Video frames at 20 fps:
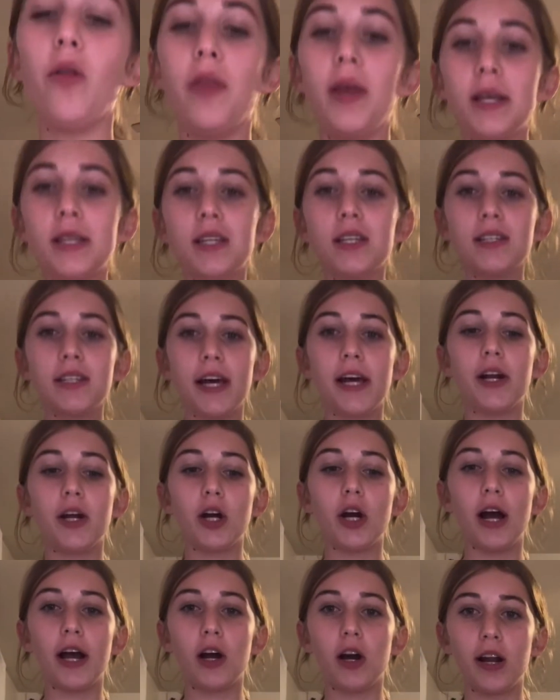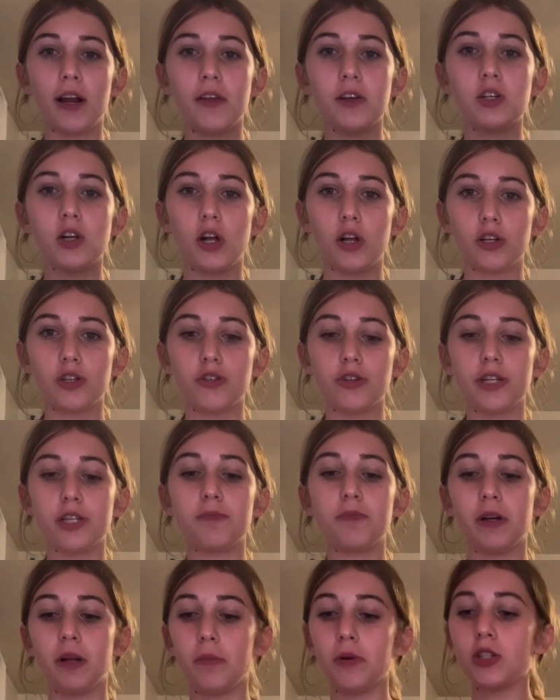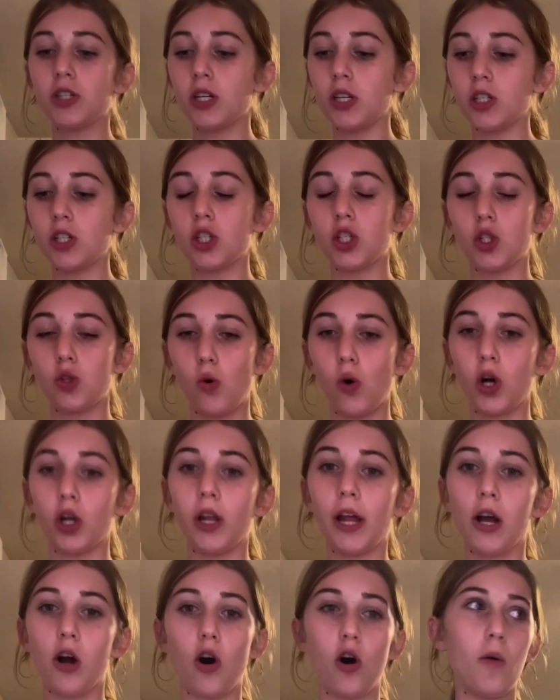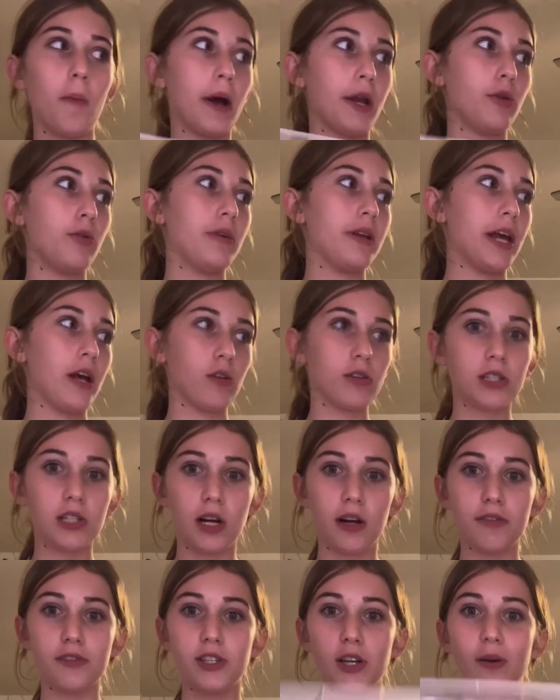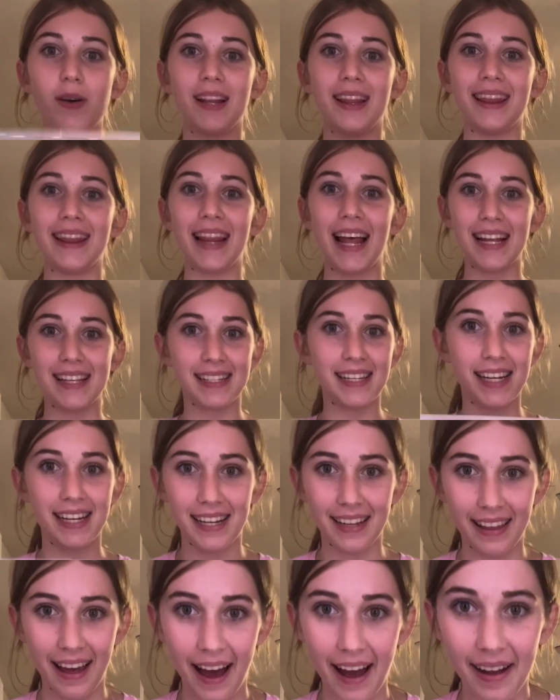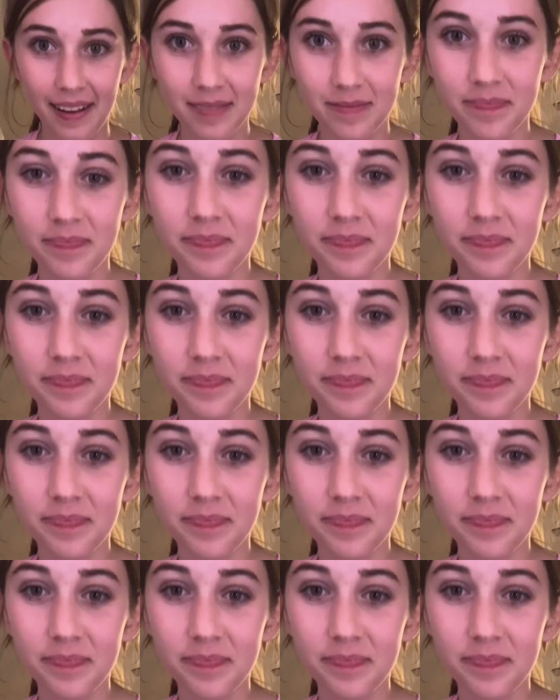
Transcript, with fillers: this container I got at the Dollar Tree is pretty much gonna store like all my new nail stuff, so let's get into that.